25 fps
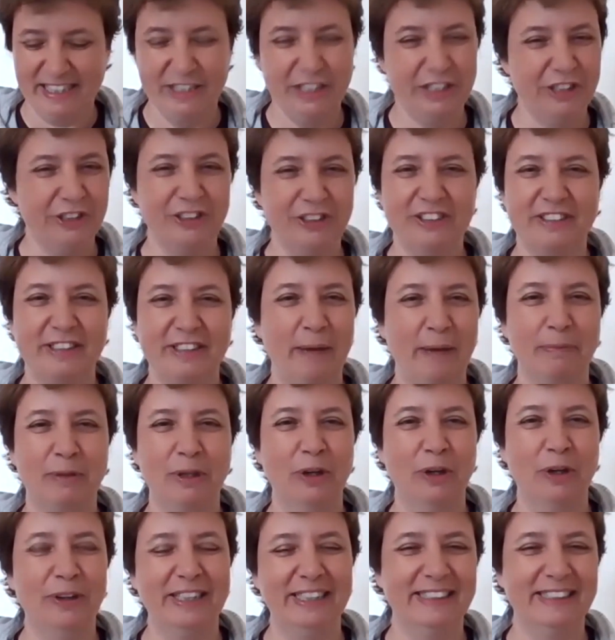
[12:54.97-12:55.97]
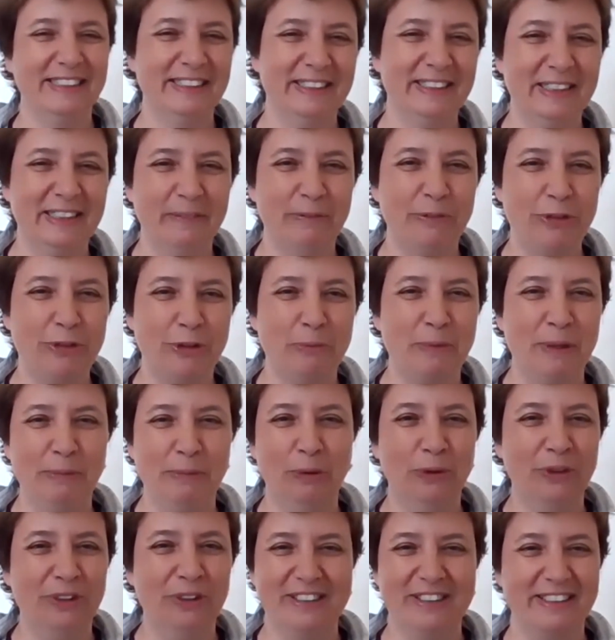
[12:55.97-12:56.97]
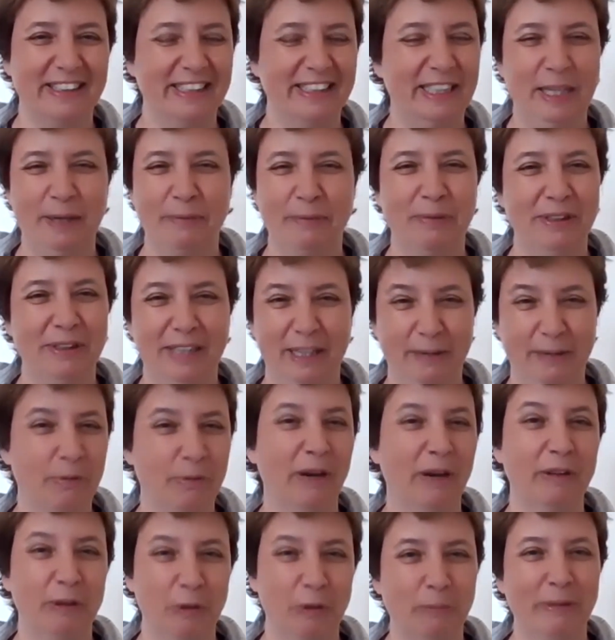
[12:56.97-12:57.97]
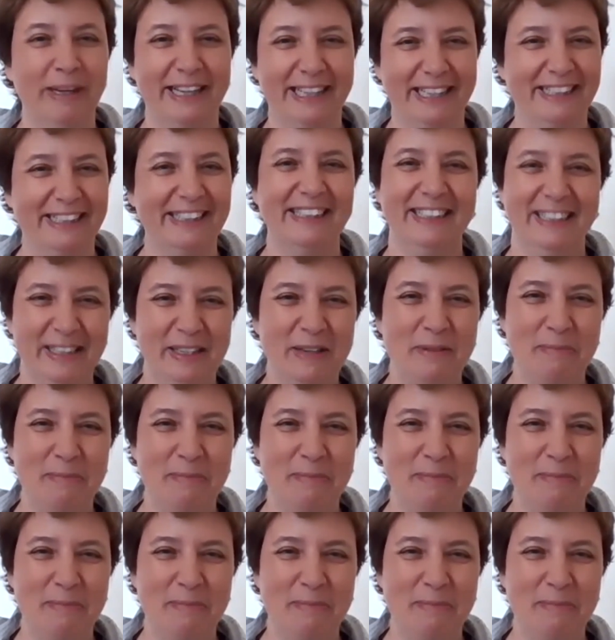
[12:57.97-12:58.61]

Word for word: And then you just kept going. I'm sure people were just like, keep, they probably were begging.